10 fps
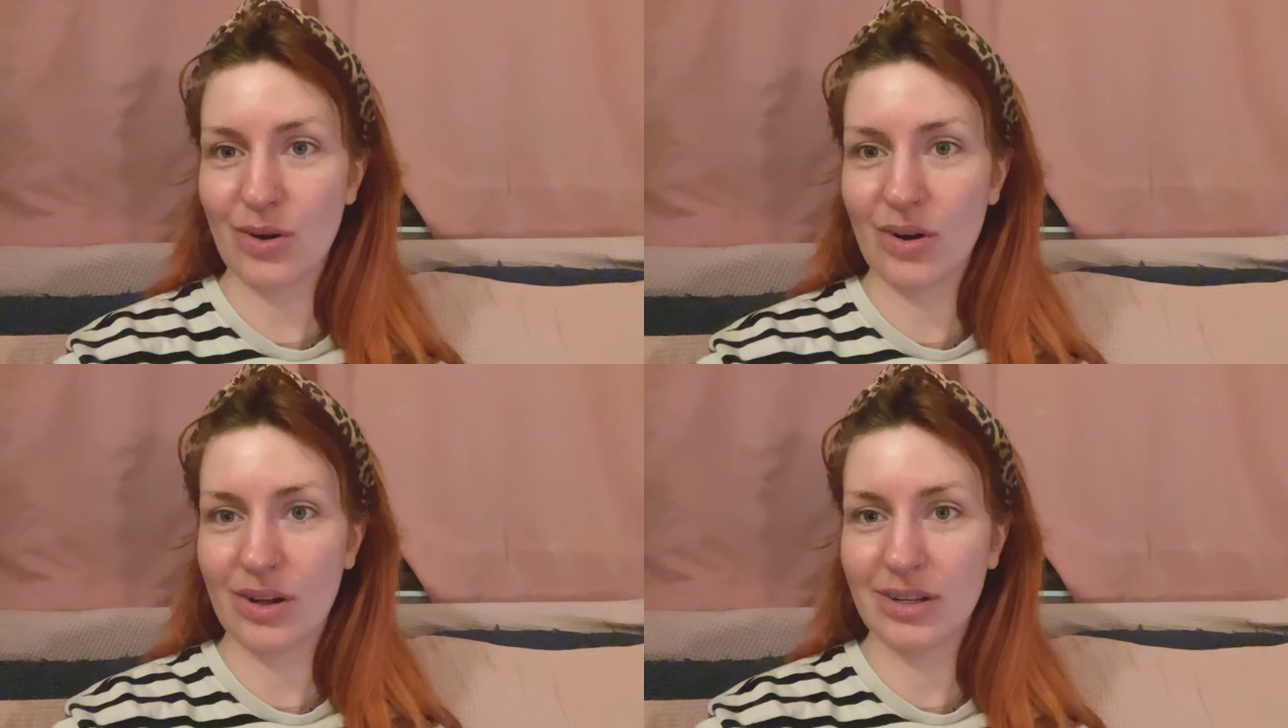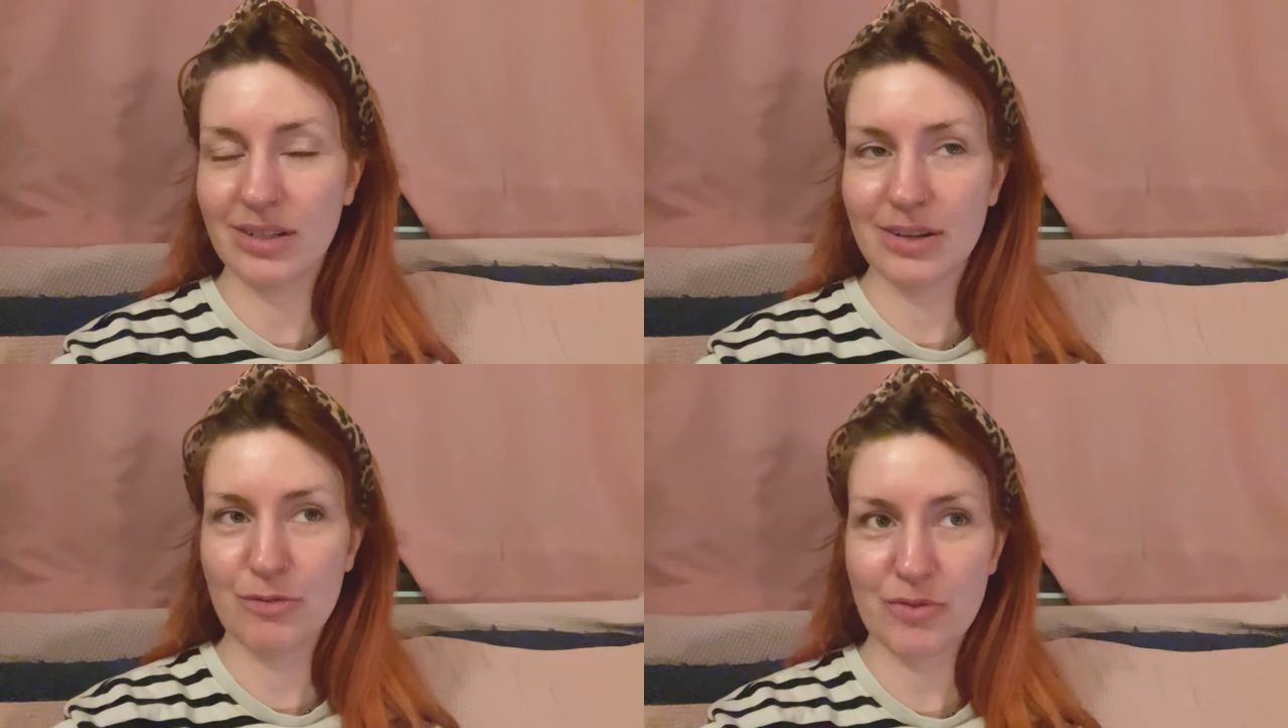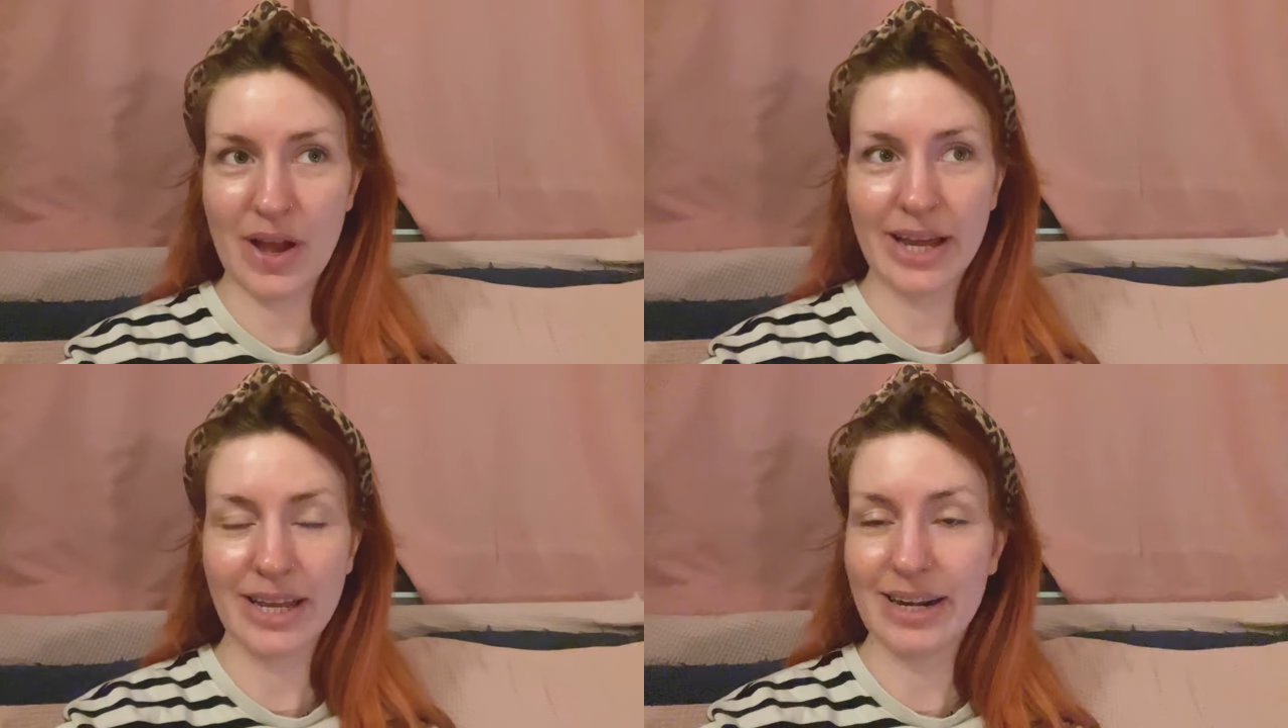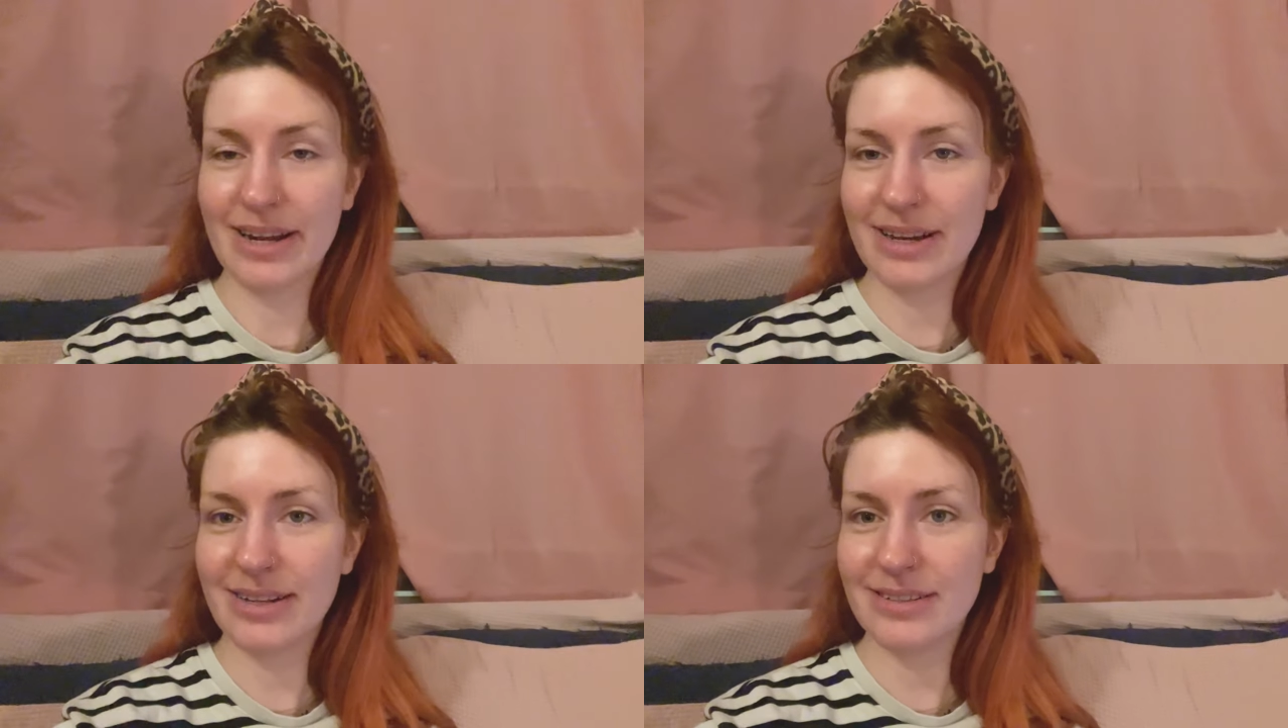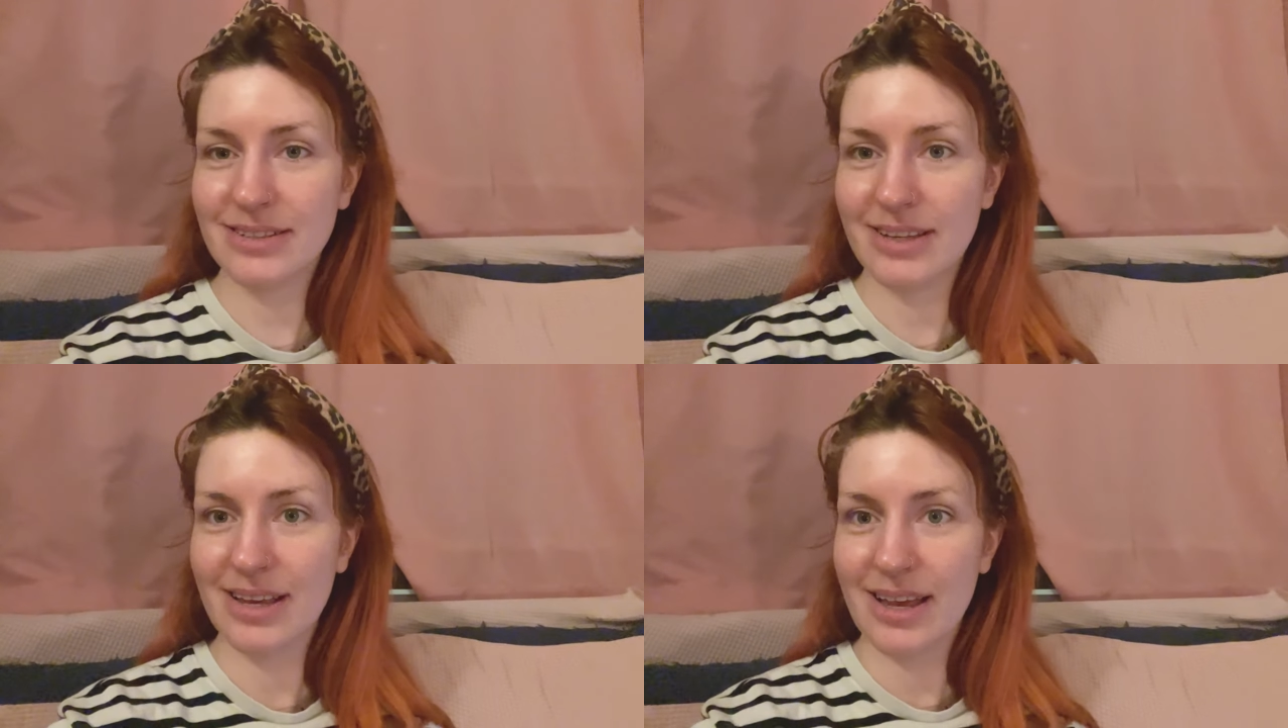on Friday night.